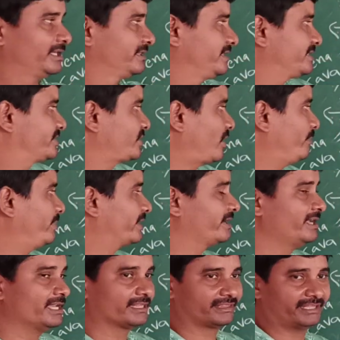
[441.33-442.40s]
this
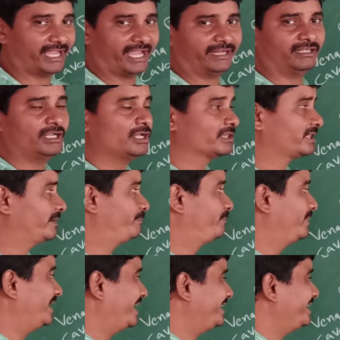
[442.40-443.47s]
chamber. Then the
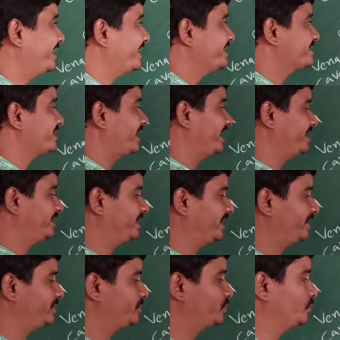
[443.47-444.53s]
blood is
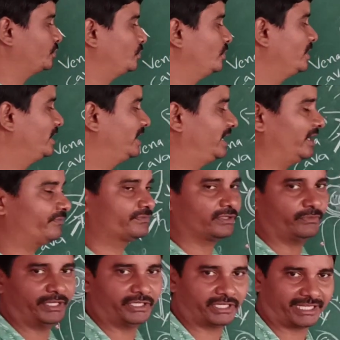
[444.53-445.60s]
entered into left
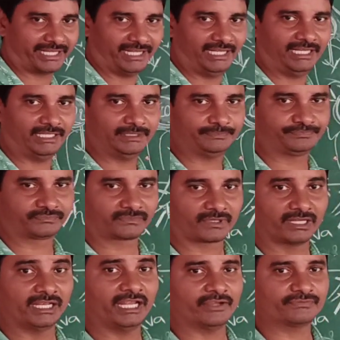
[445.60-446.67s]
ventricle.
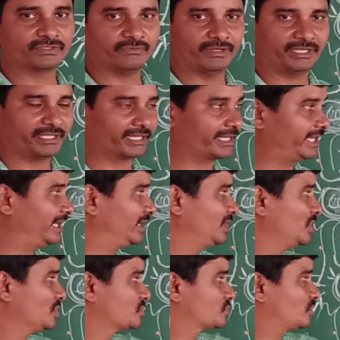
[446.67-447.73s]

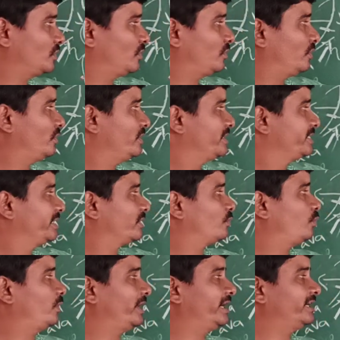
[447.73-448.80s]
So here
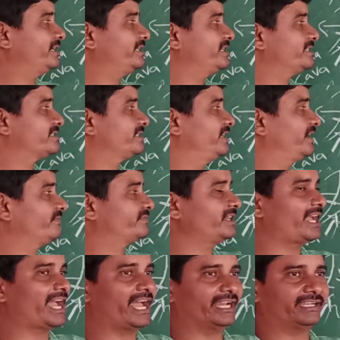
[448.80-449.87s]
when this left
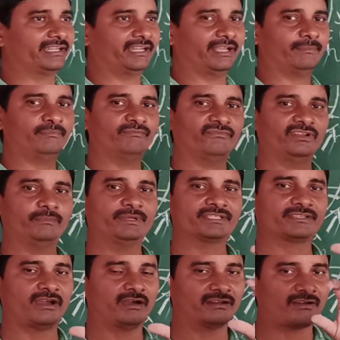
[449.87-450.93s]
atrium will be
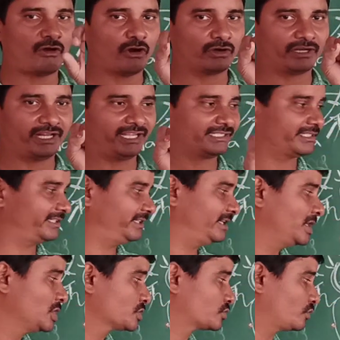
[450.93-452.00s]
start contraction,
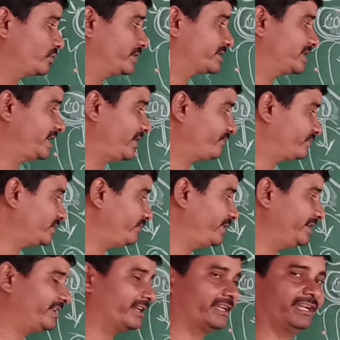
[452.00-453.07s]
so this left
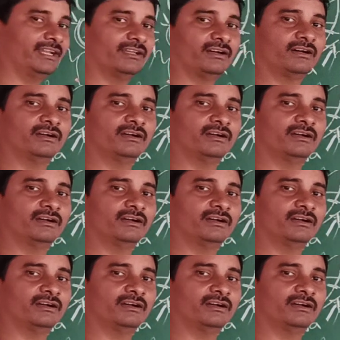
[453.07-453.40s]
ventricle